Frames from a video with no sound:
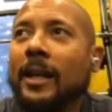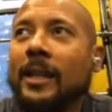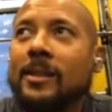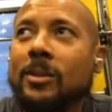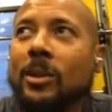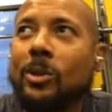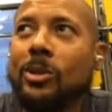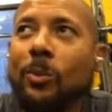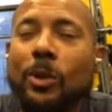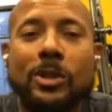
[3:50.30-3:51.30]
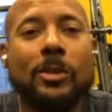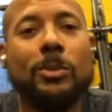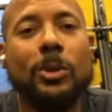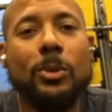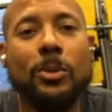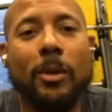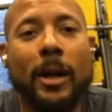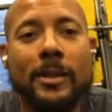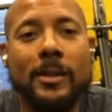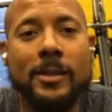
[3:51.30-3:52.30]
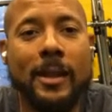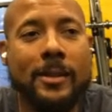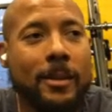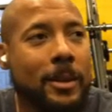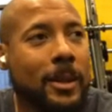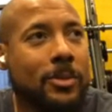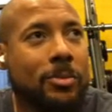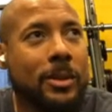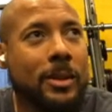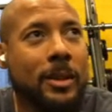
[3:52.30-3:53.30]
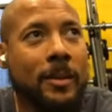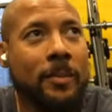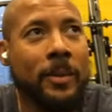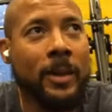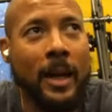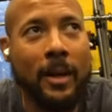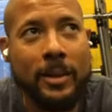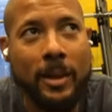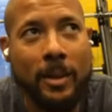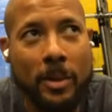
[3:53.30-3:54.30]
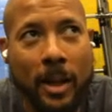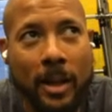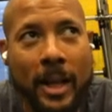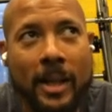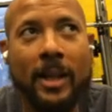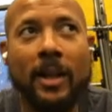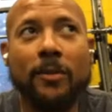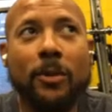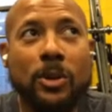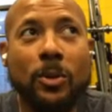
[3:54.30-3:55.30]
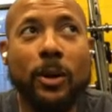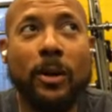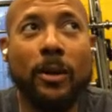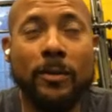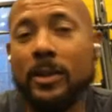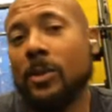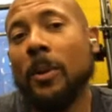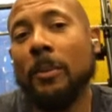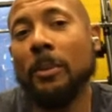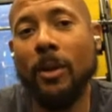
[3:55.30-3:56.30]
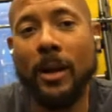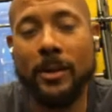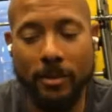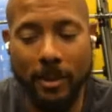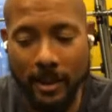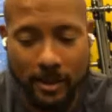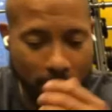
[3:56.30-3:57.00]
I guess, somewhat subdued, right? This is not something that's really out there now. Not a lot of folks are aware of, and this will probably rock you, right?